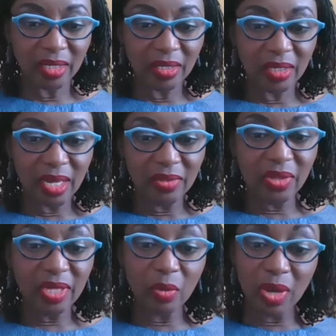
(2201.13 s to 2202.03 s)
I
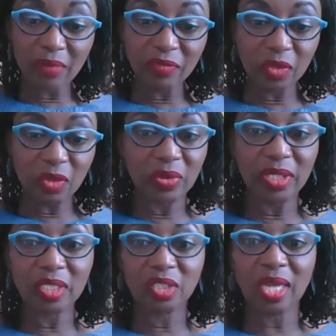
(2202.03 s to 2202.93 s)
think it will have to go in the
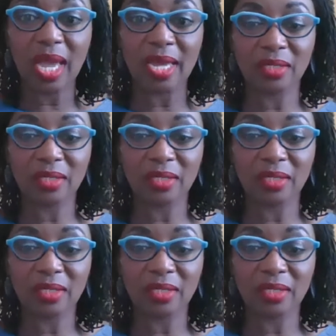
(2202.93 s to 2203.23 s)
chat.